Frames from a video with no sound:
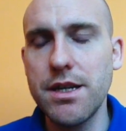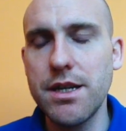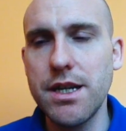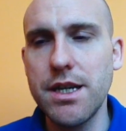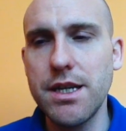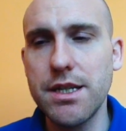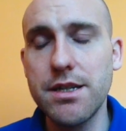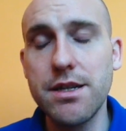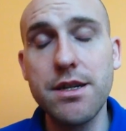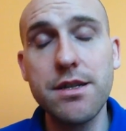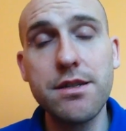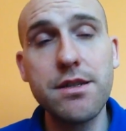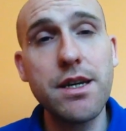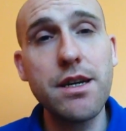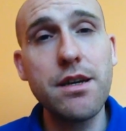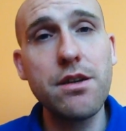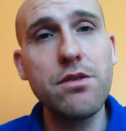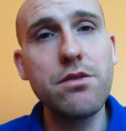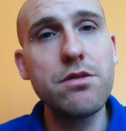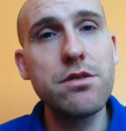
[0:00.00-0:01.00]
it's going to
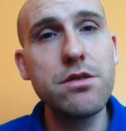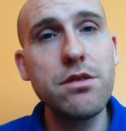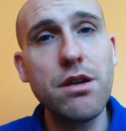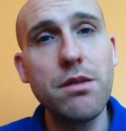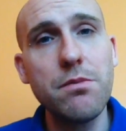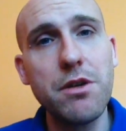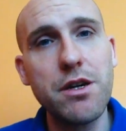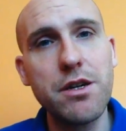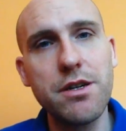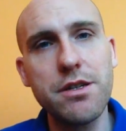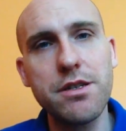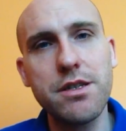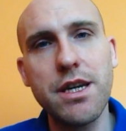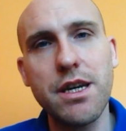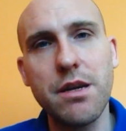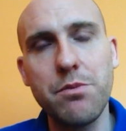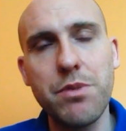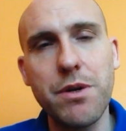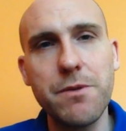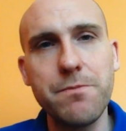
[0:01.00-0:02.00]
take a long time, like I
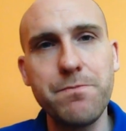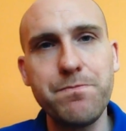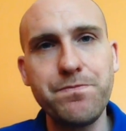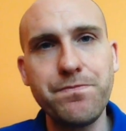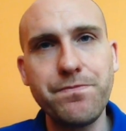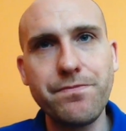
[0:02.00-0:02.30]
say, but